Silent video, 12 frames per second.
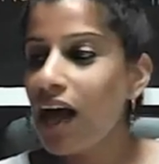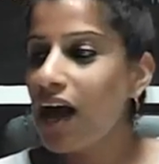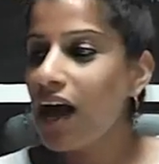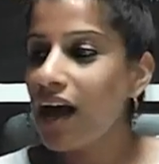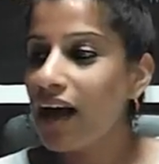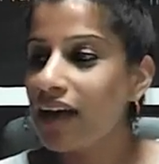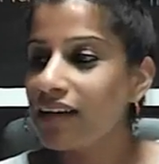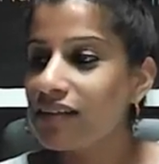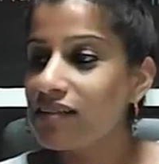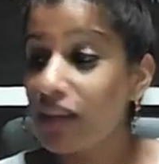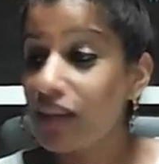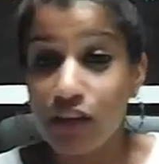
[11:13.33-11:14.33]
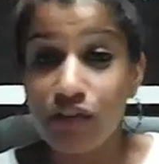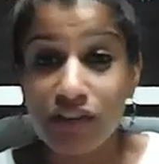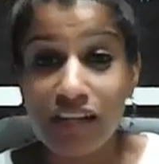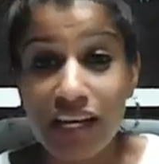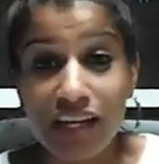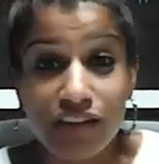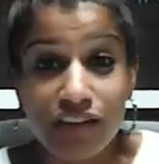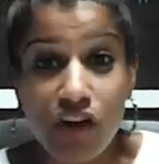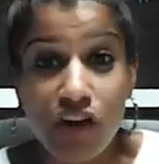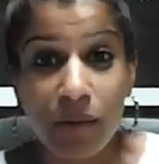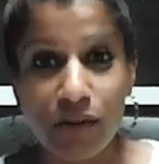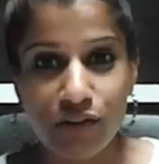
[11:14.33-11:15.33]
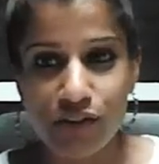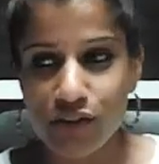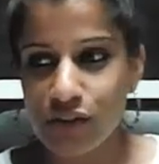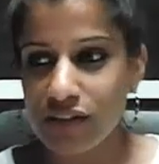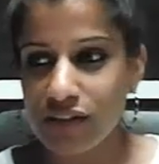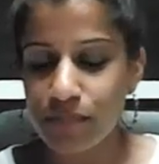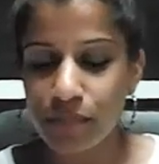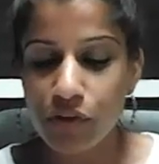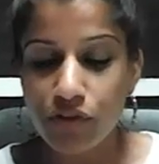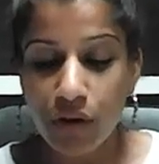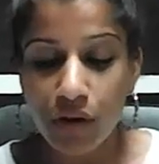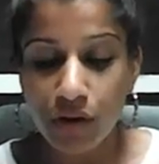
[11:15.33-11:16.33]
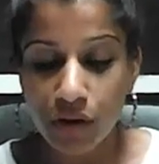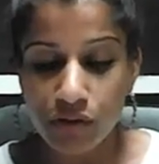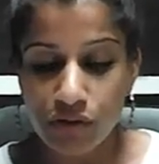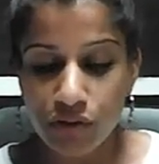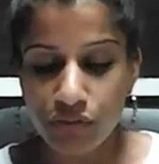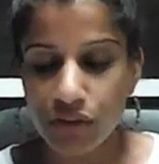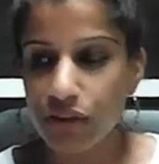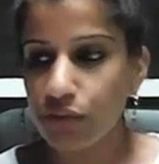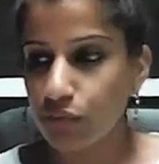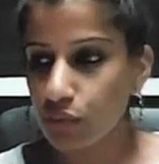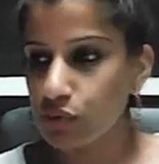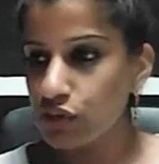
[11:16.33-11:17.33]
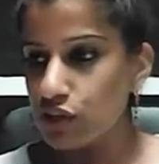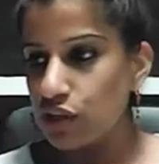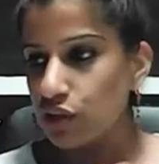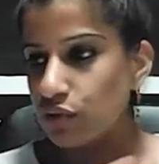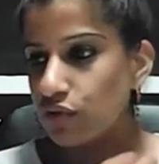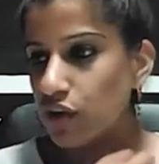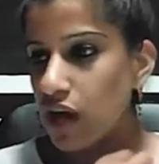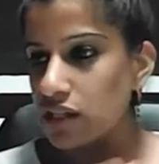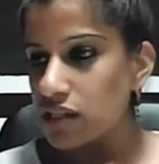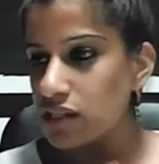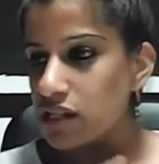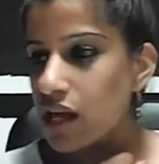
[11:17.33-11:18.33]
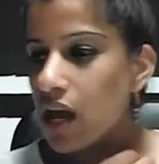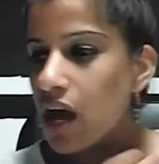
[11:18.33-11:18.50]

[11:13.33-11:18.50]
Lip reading: and thank you for taking the time out to do this. So I'm going to read the rules to you first.